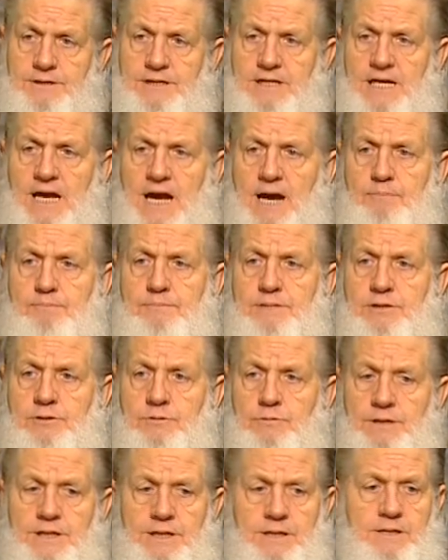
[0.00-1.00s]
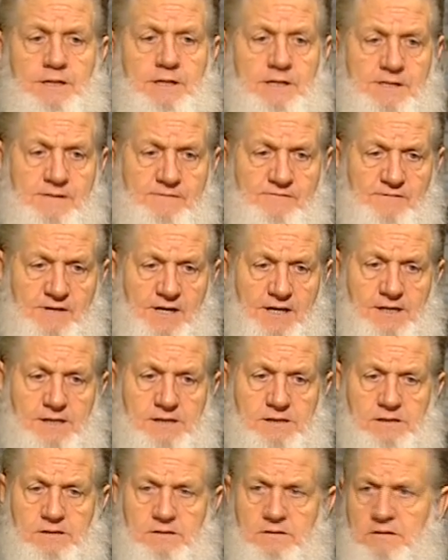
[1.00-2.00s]
the gap between
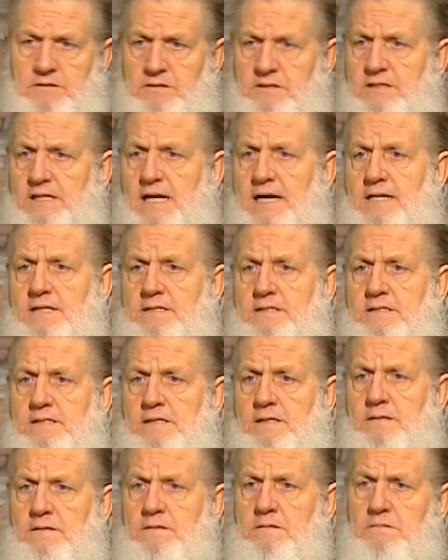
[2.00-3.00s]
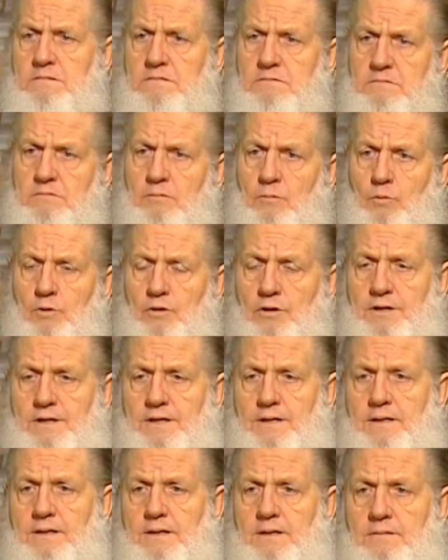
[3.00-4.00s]
various status in
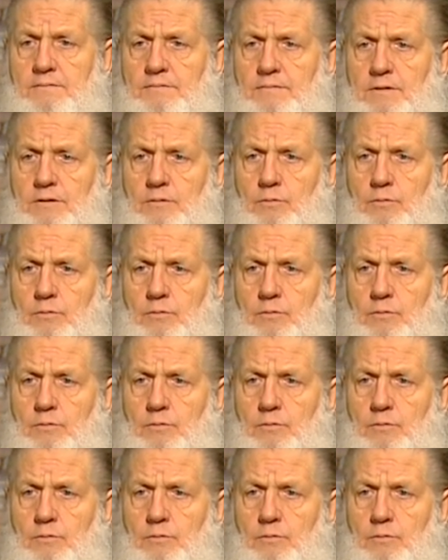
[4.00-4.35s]
working,